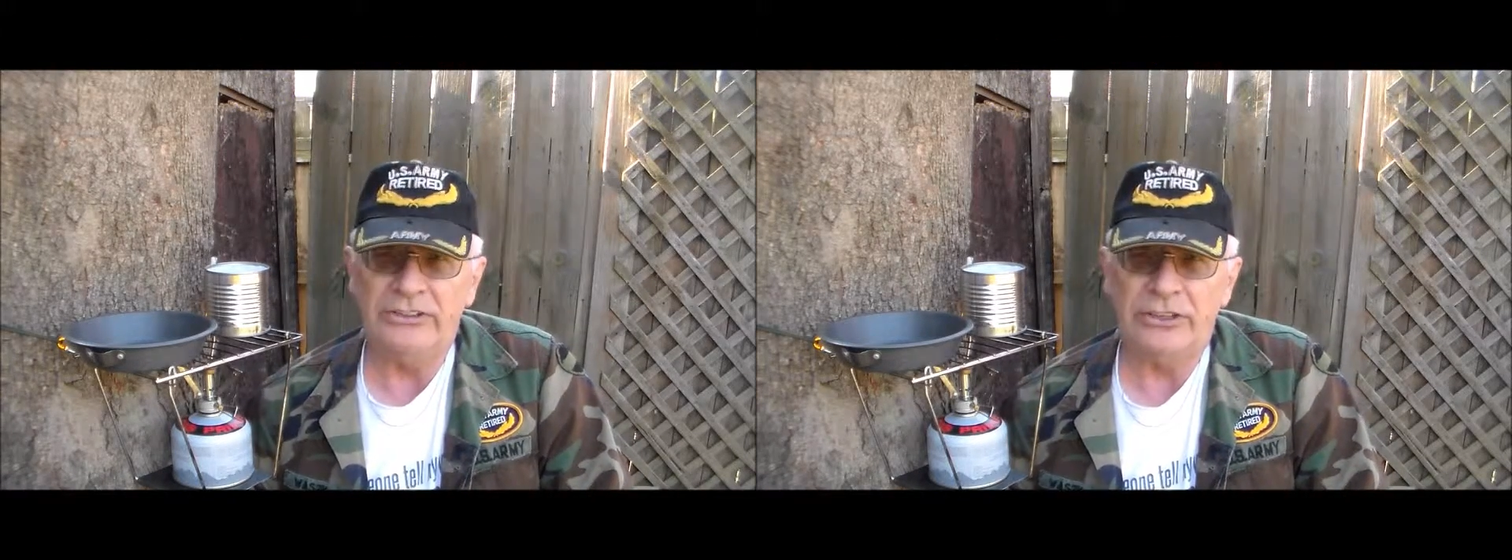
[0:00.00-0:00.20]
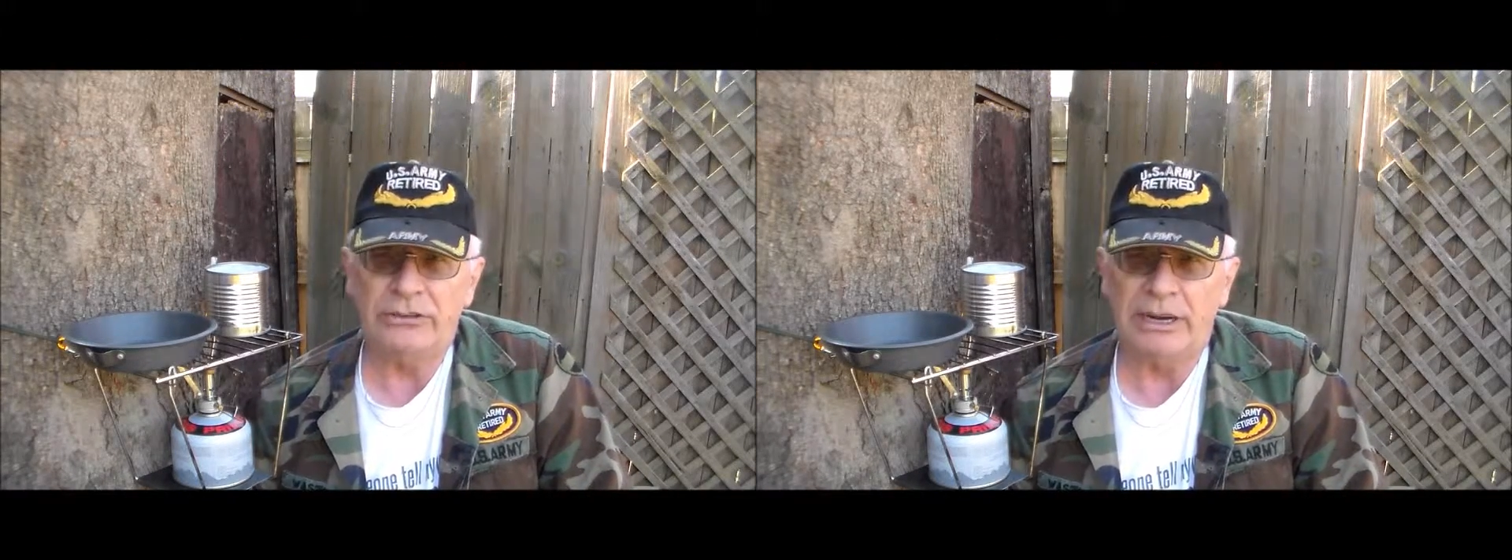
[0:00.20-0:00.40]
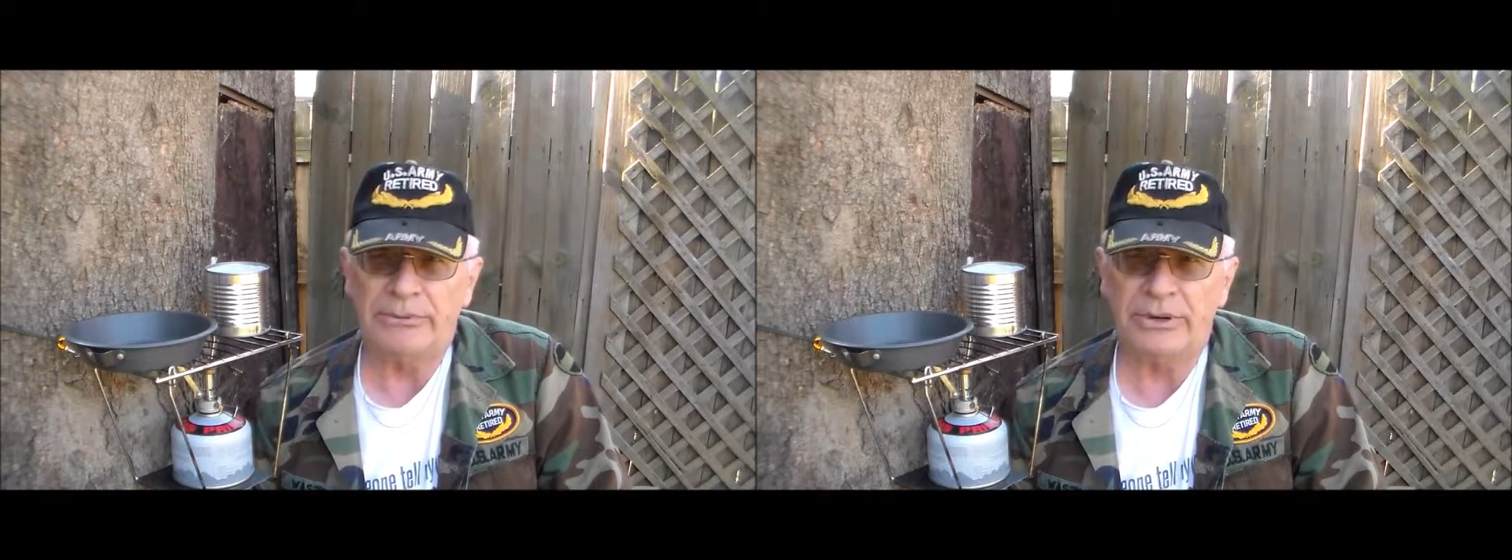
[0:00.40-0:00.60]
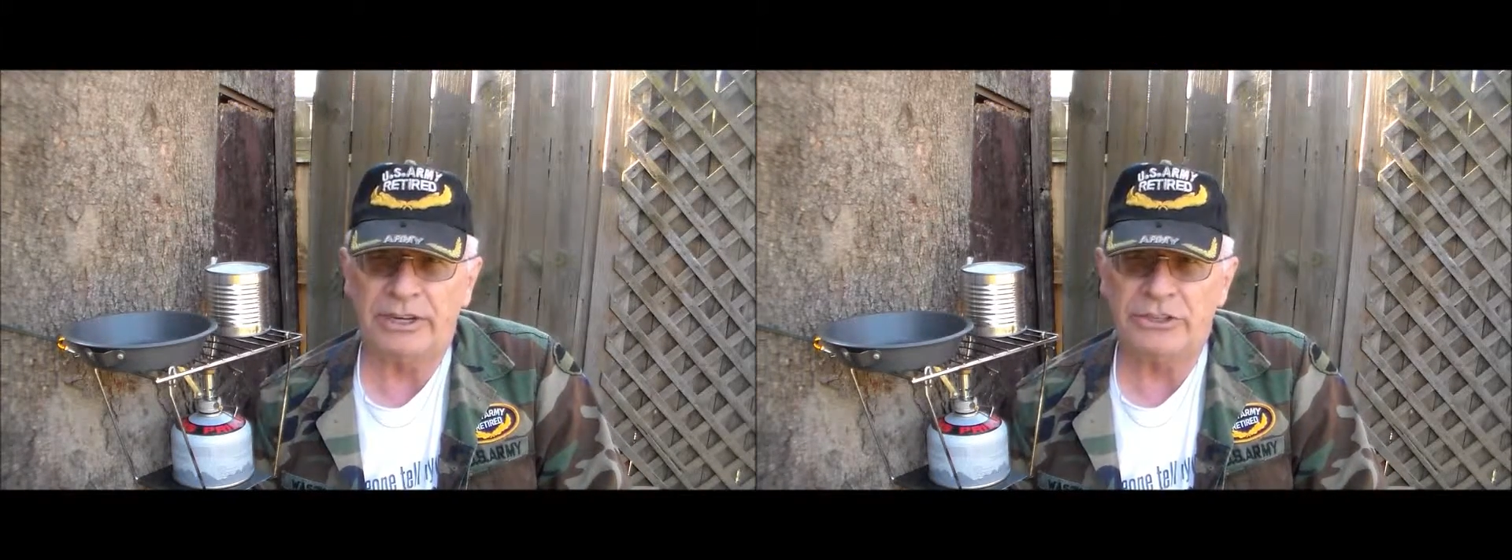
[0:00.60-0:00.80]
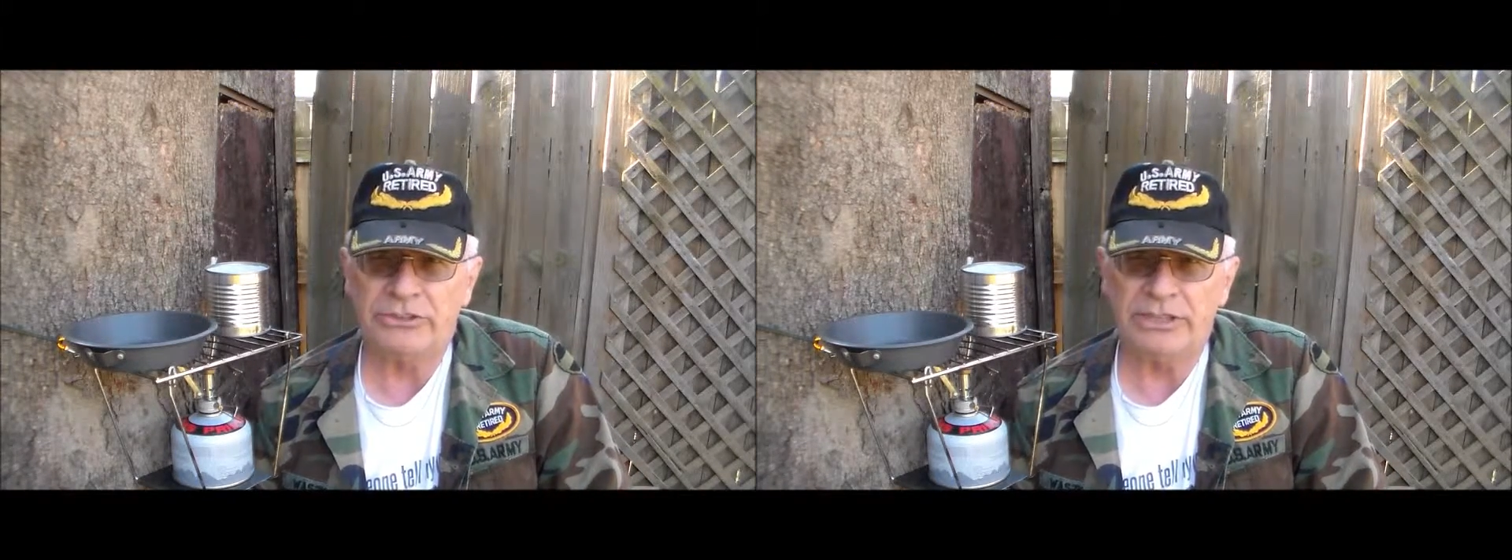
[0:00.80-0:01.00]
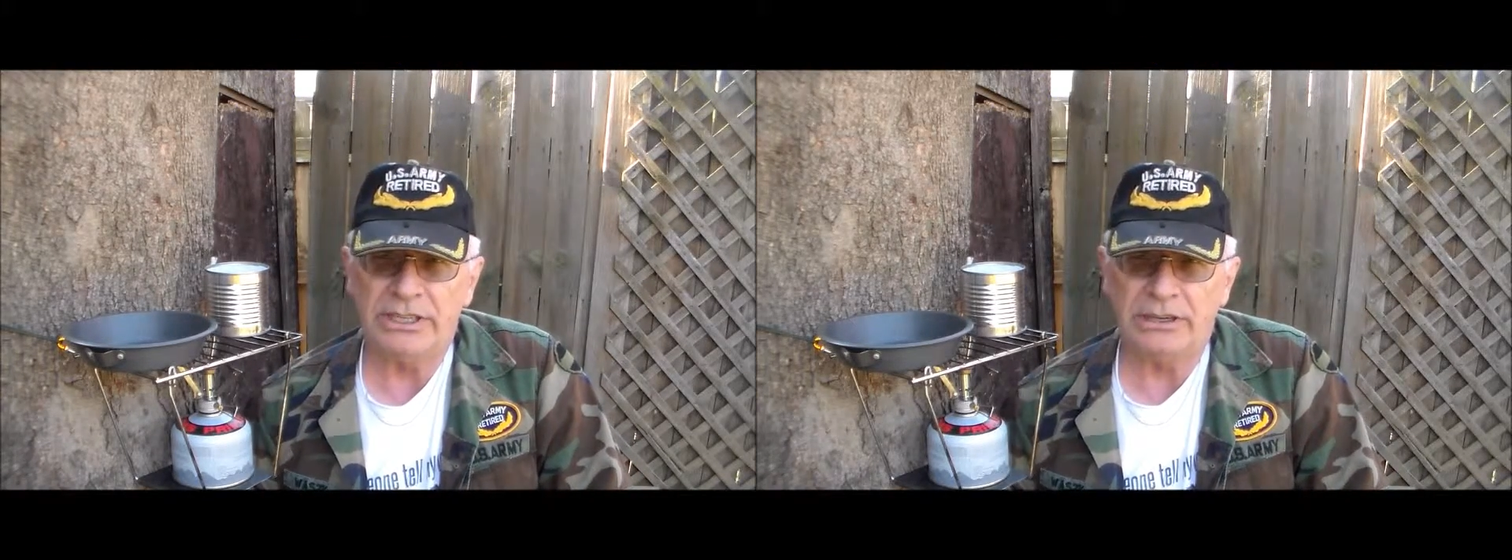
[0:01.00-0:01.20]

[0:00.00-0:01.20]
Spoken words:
easy to wrap around a tree,